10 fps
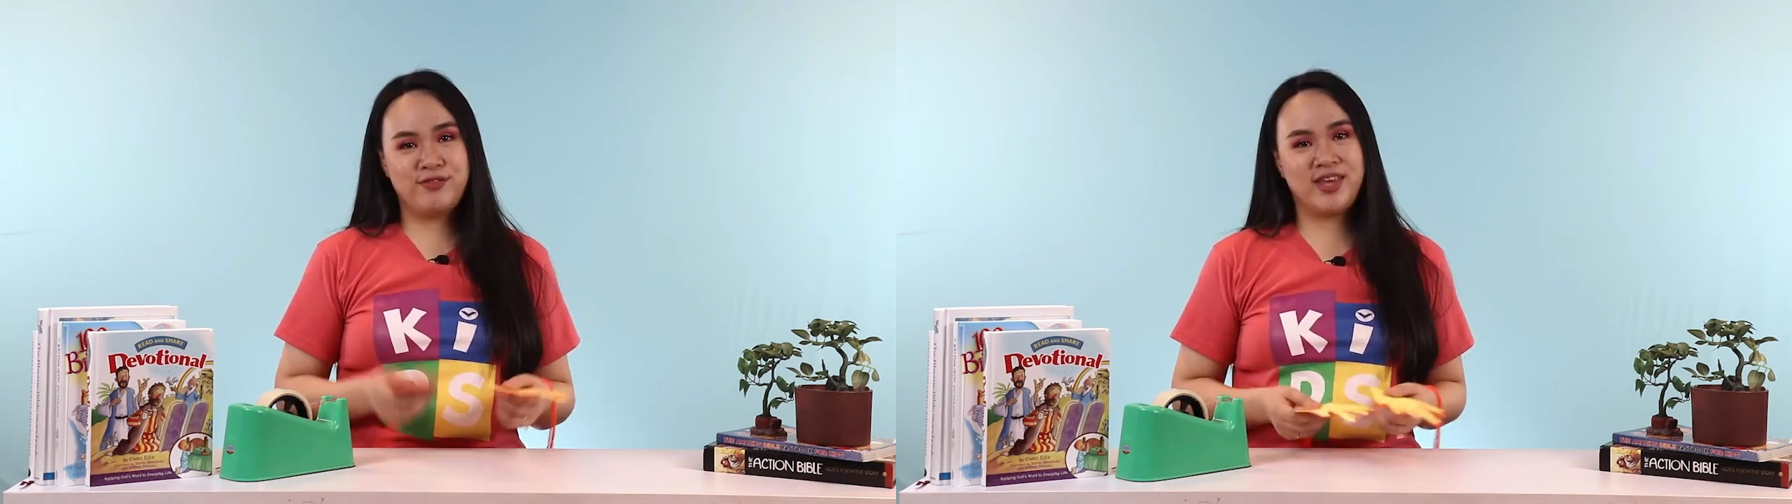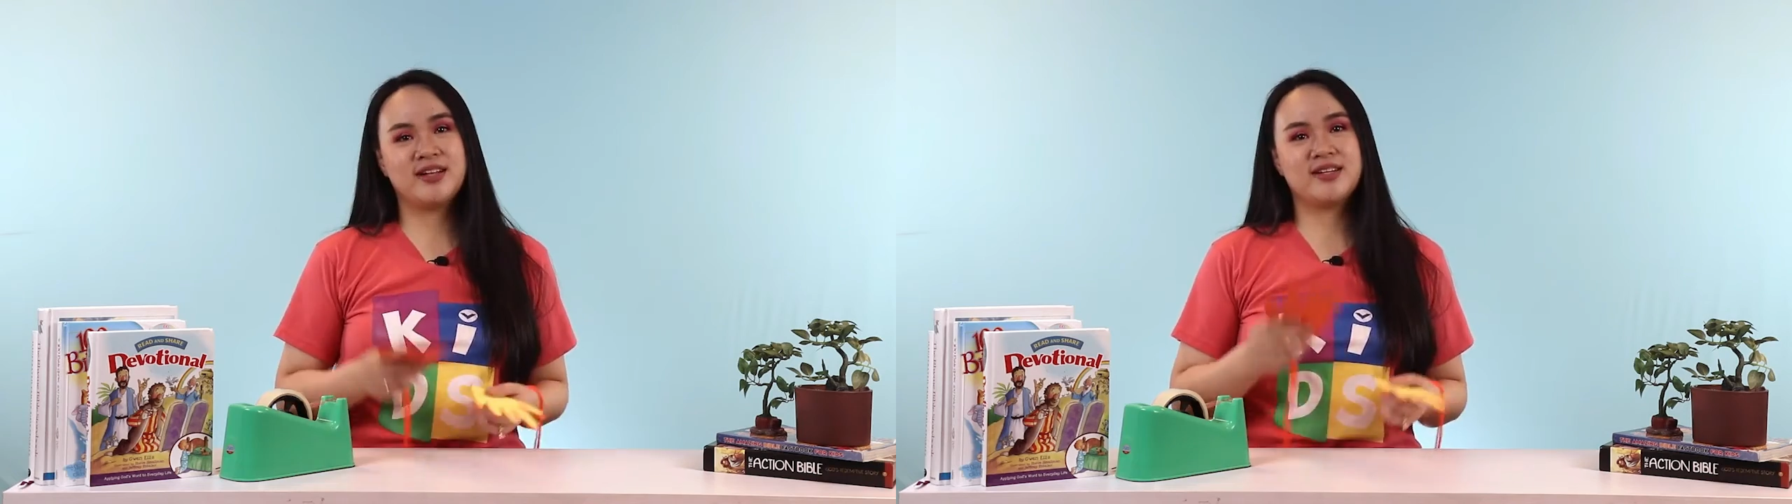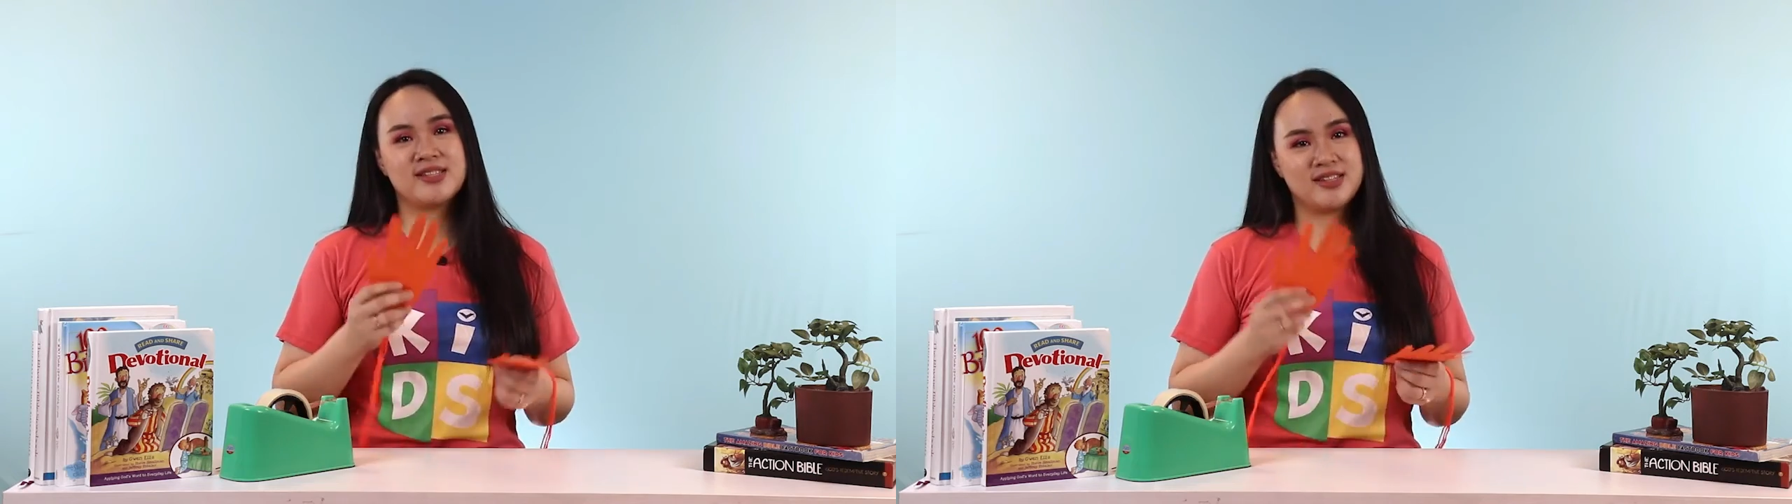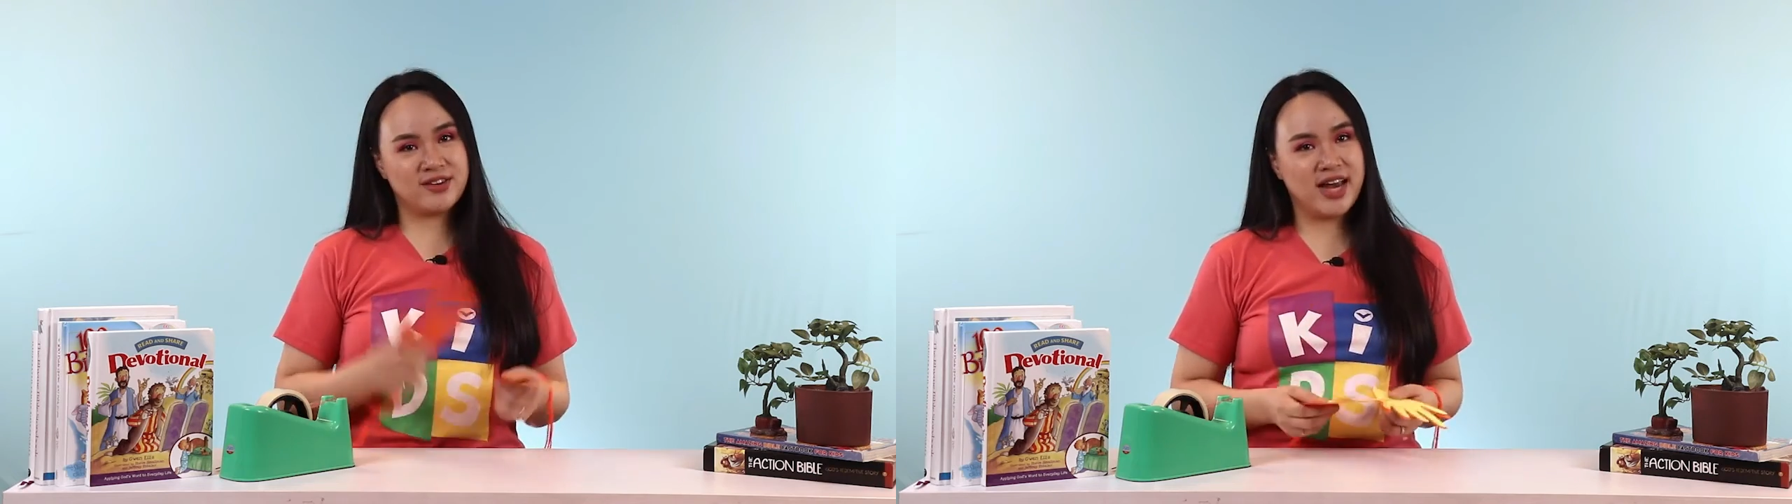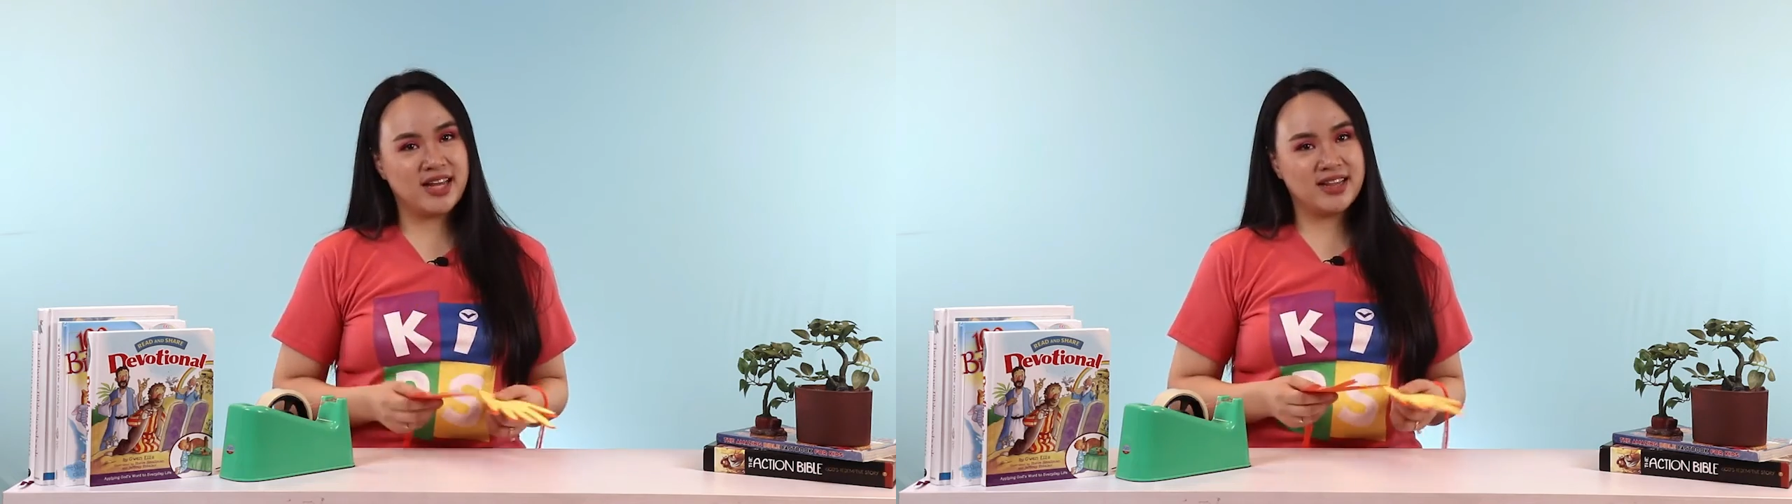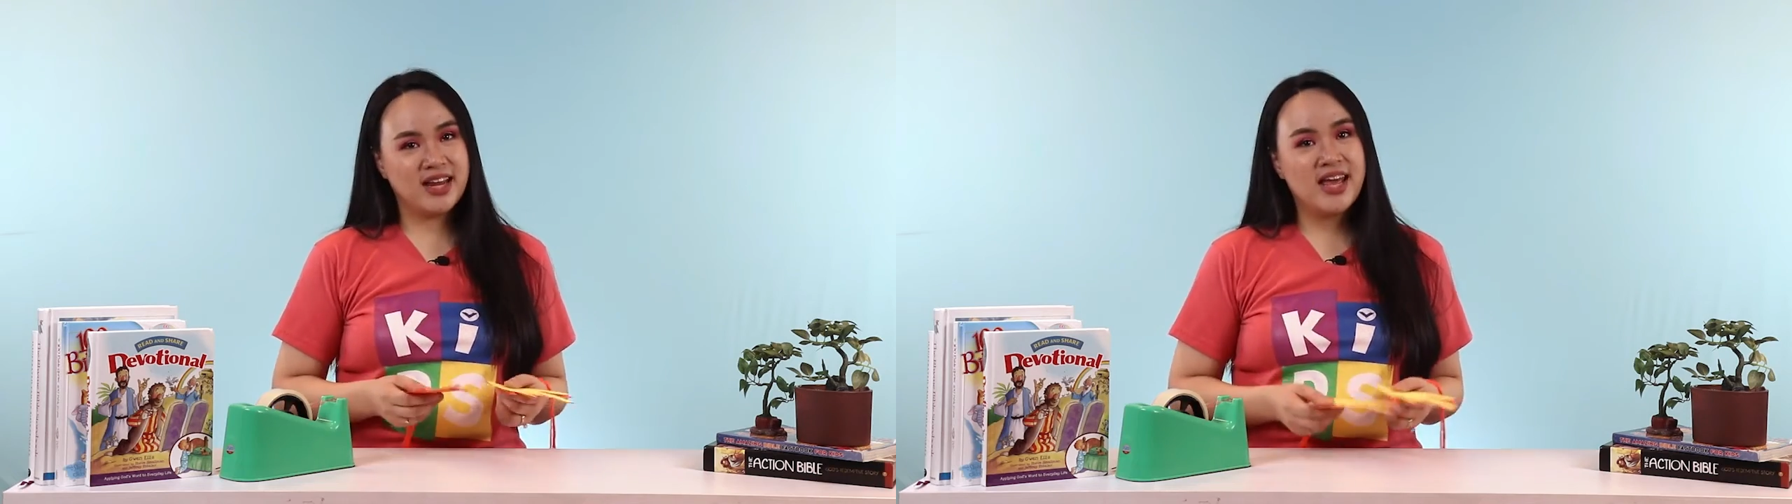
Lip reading: feels great,